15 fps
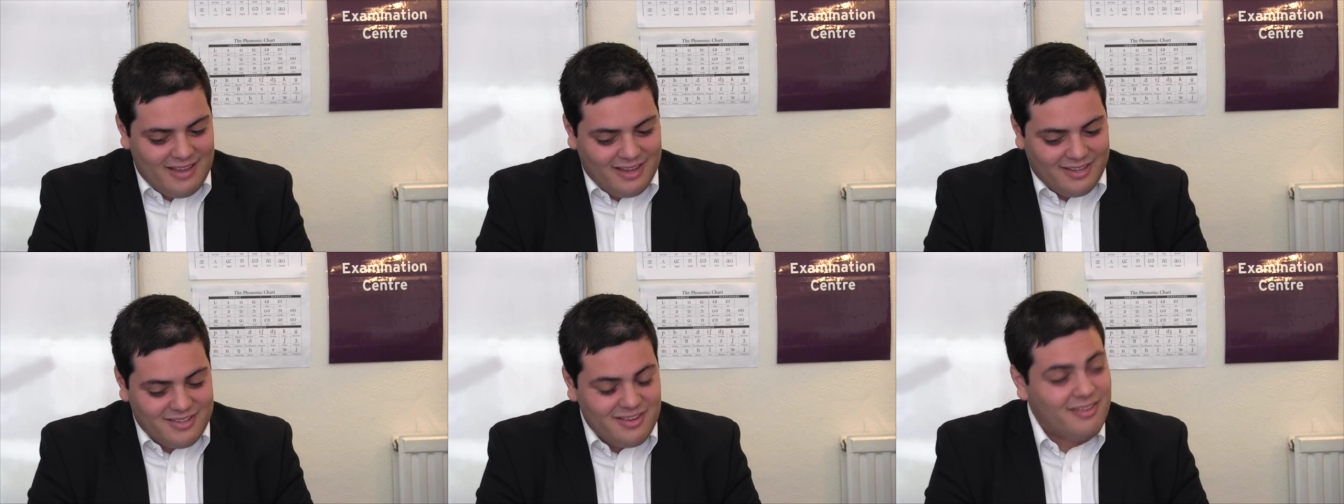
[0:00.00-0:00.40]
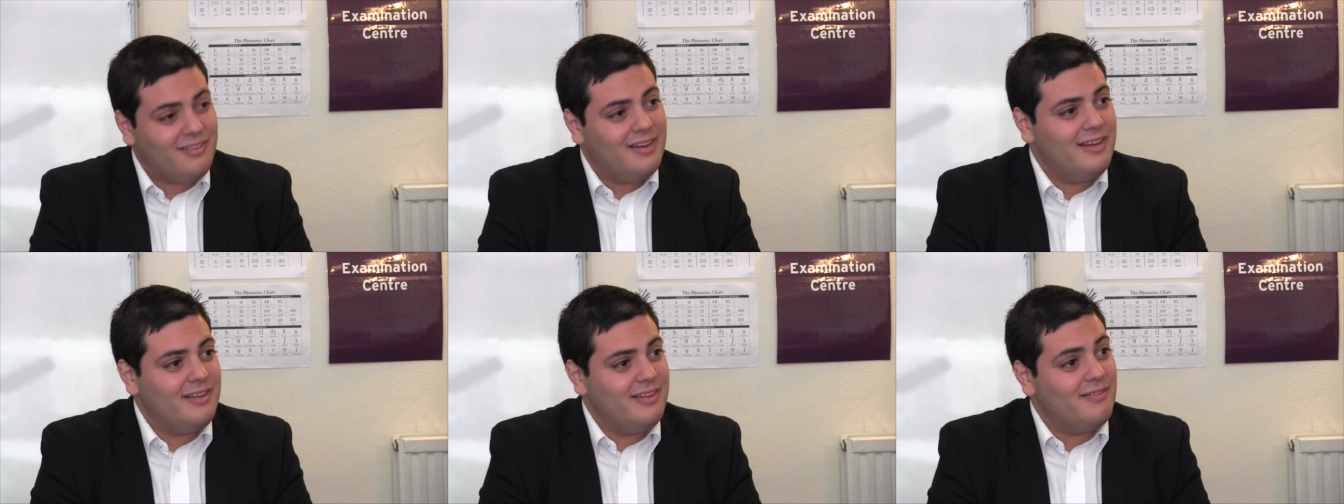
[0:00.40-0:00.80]

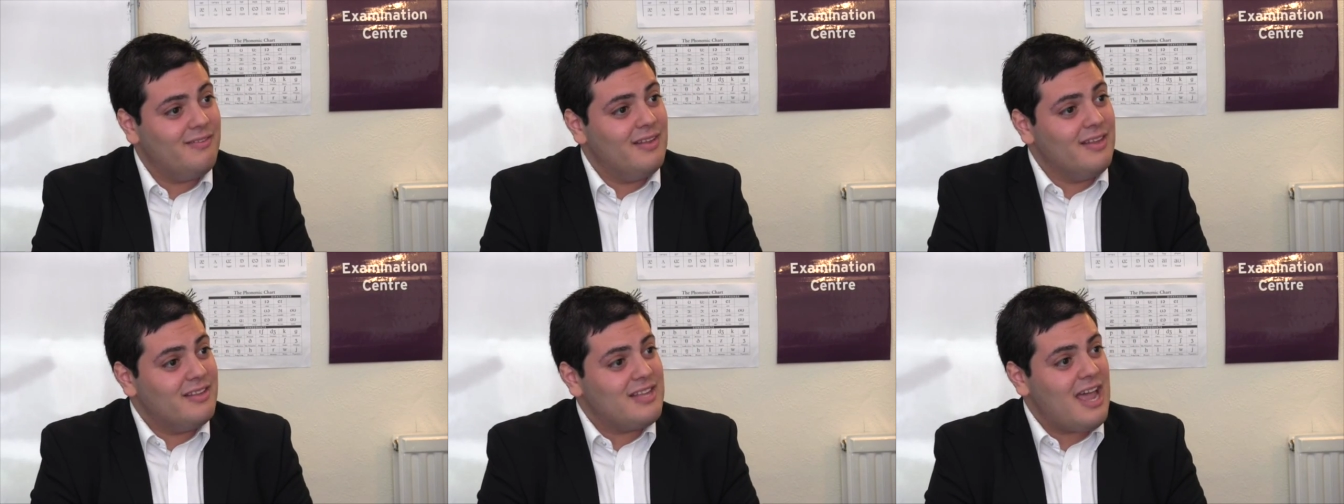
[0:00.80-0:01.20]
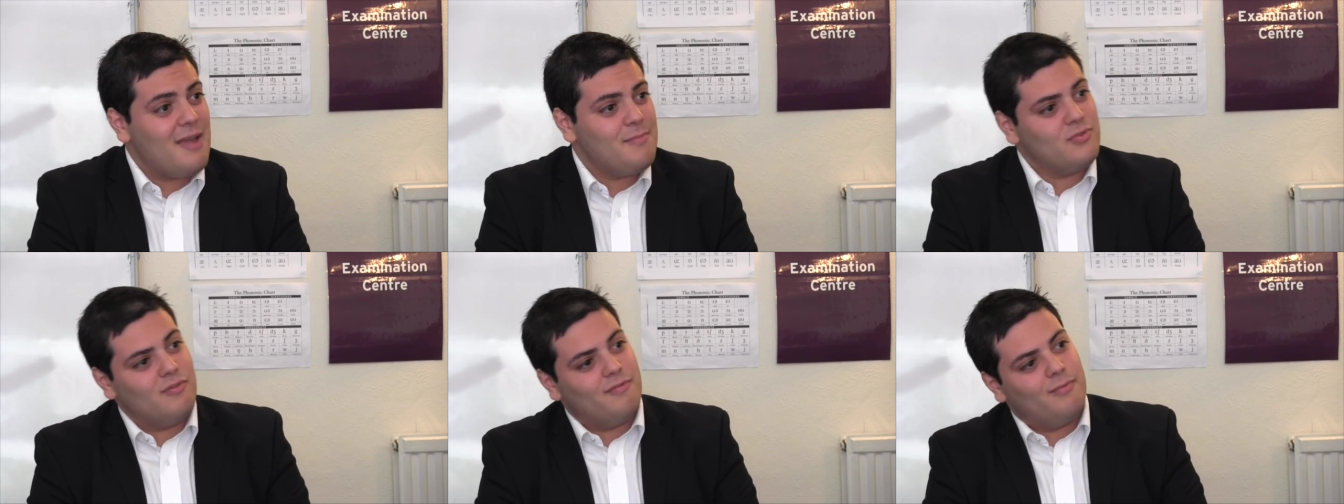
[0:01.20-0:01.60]
exactly the
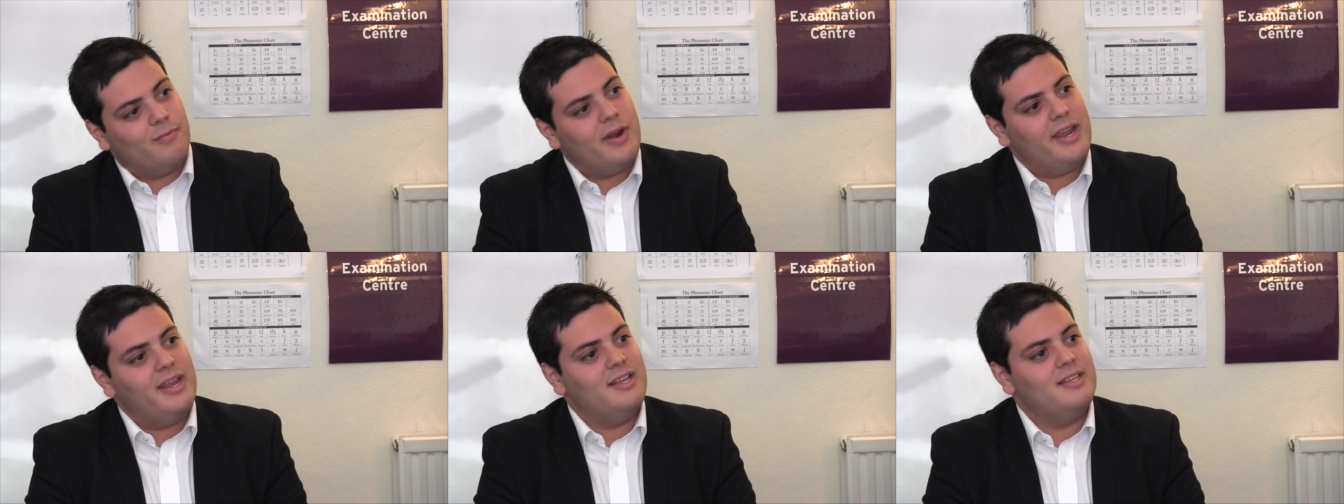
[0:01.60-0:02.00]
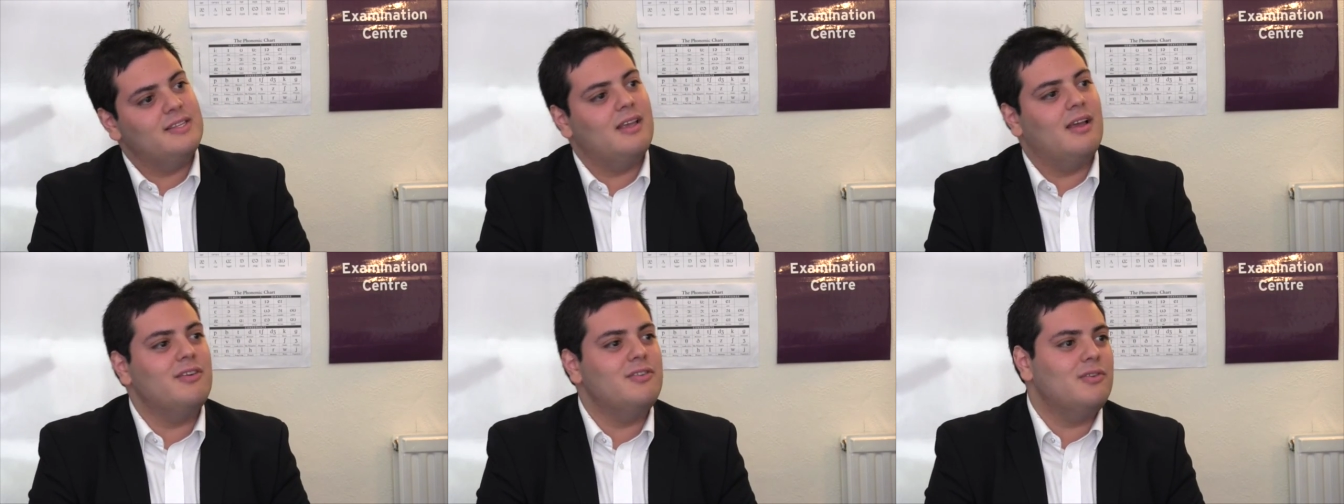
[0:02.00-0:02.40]
times of
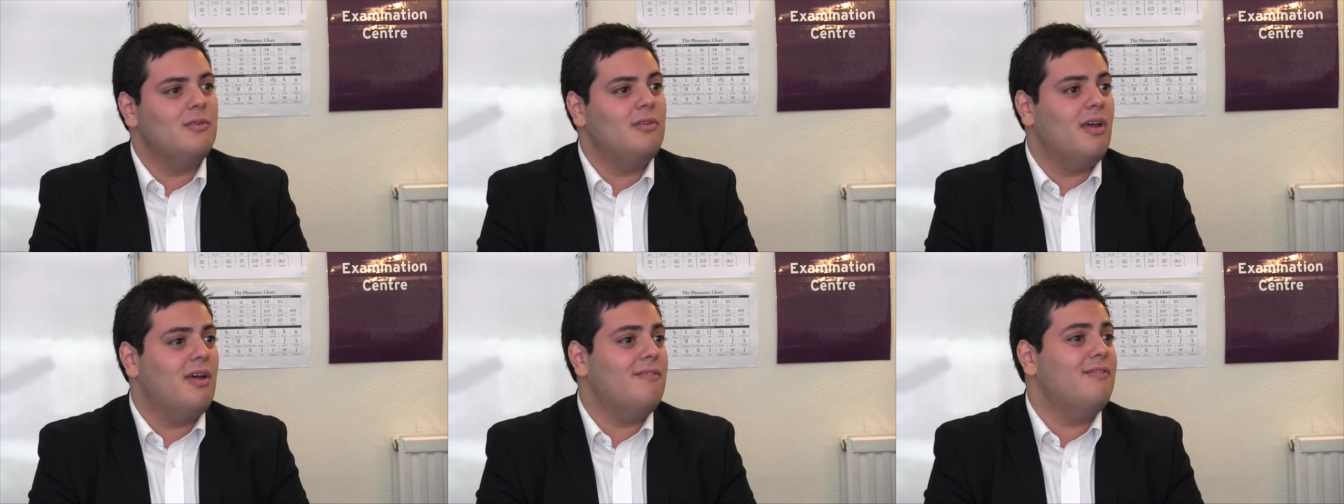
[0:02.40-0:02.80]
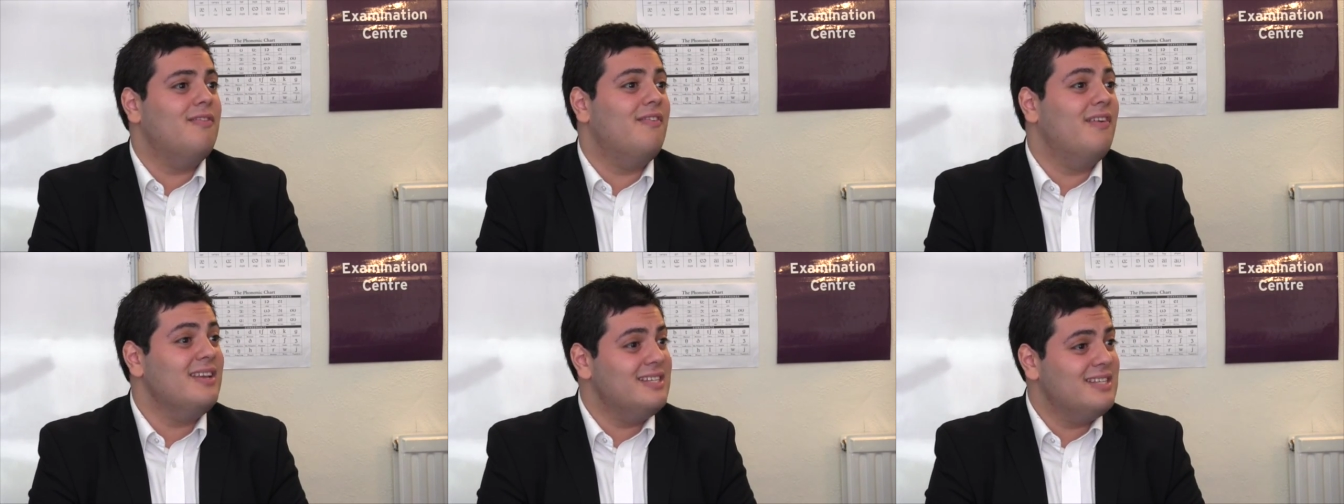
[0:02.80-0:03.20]
breaks. I should have
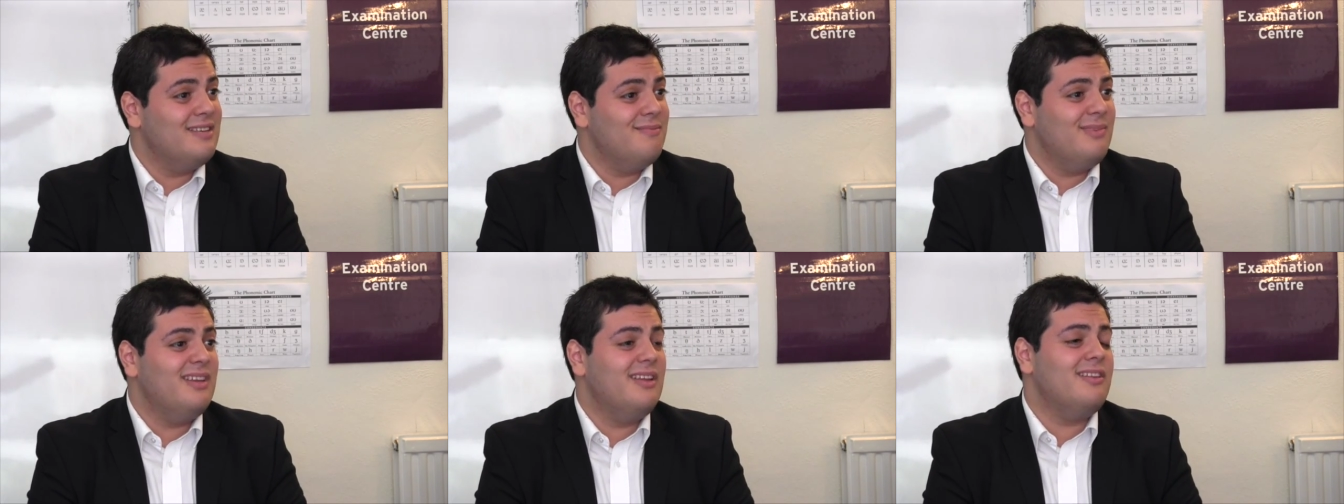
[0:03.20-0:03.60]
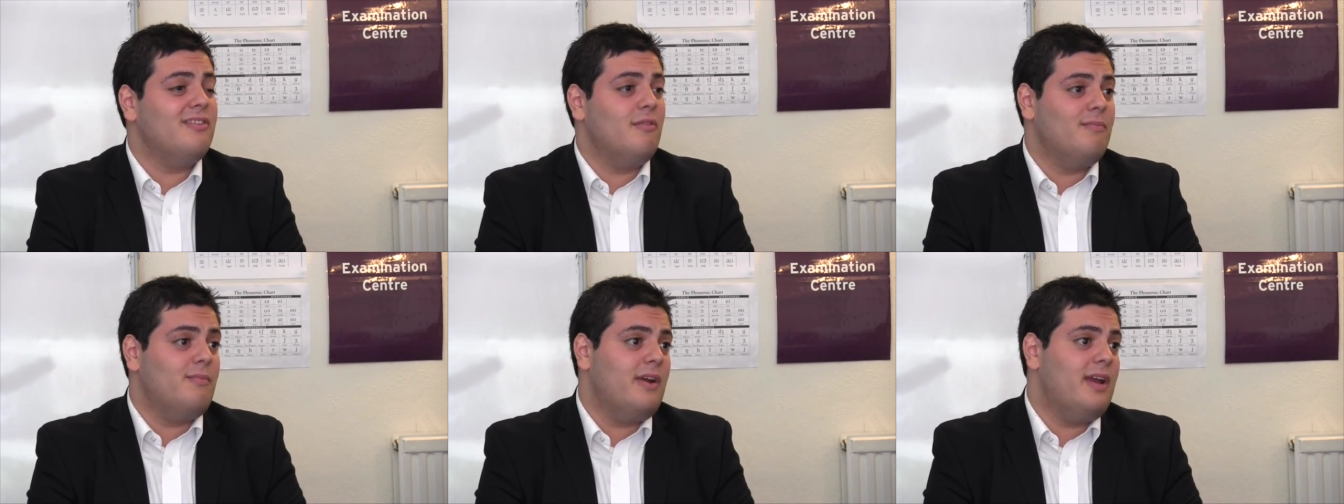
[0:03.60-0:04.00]
30
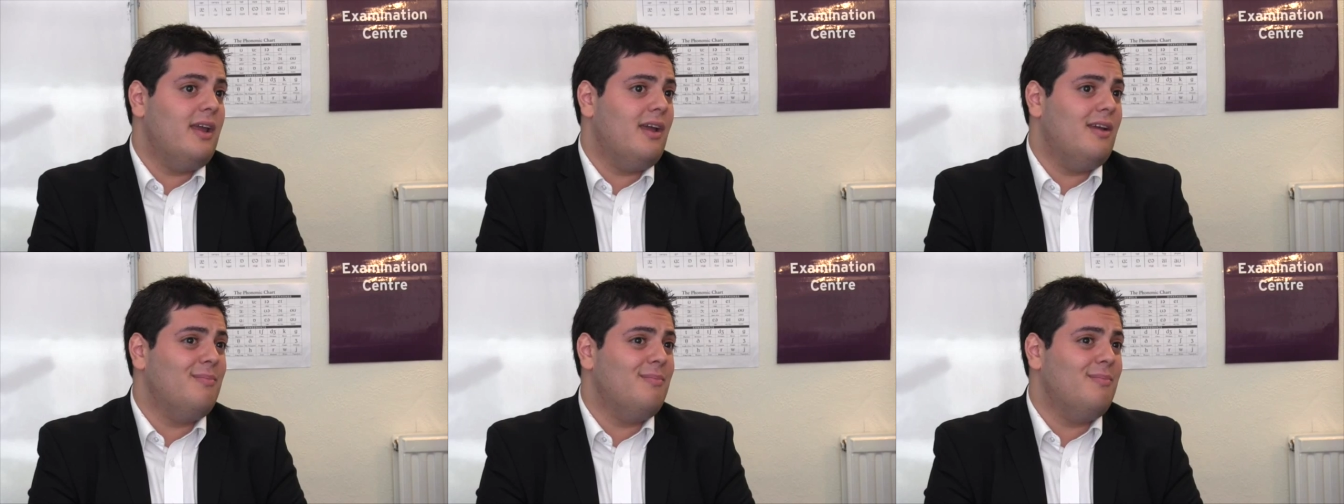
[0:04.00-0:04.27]
minutes of break.